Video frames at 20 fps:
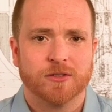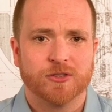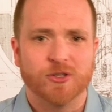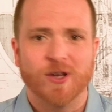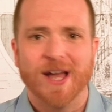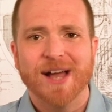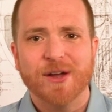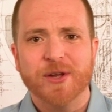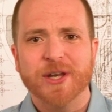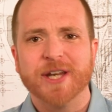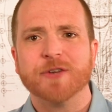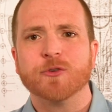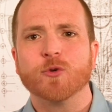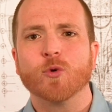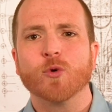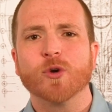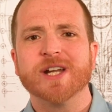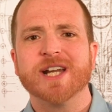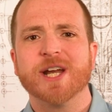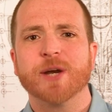So how can an
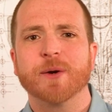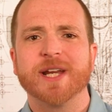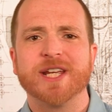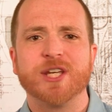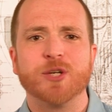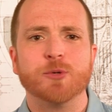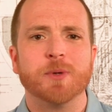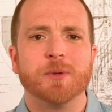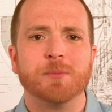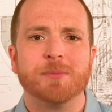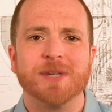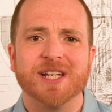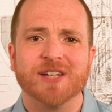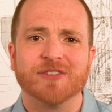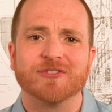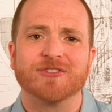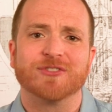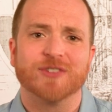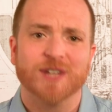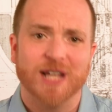ordinary human
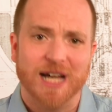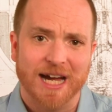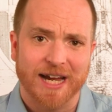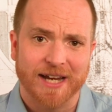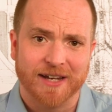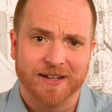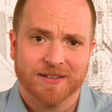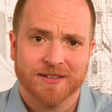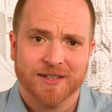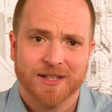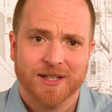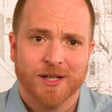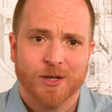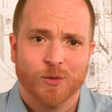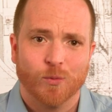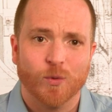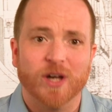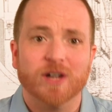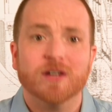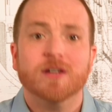being fly?
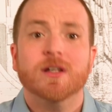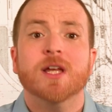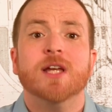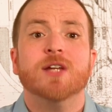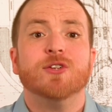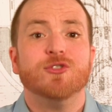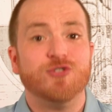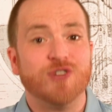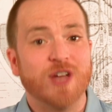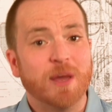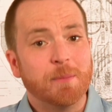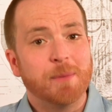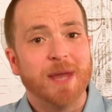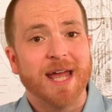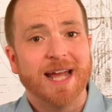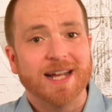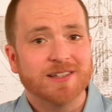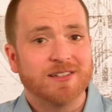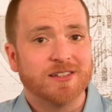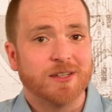Well,
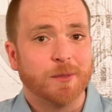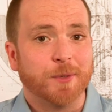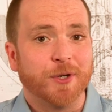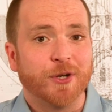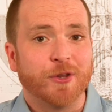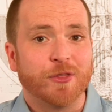jetpacks similar